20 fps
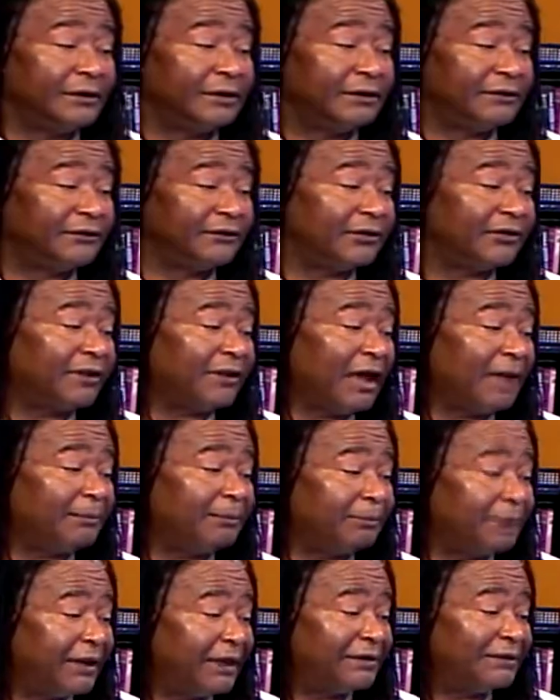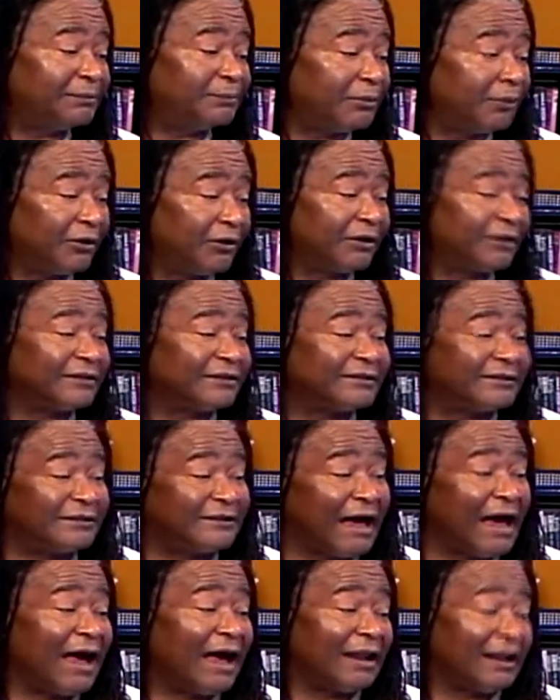Just like Pittsburgh is
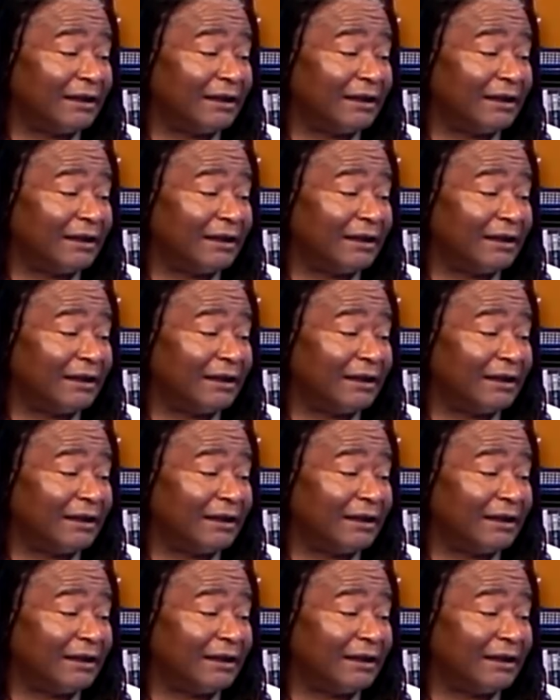solid.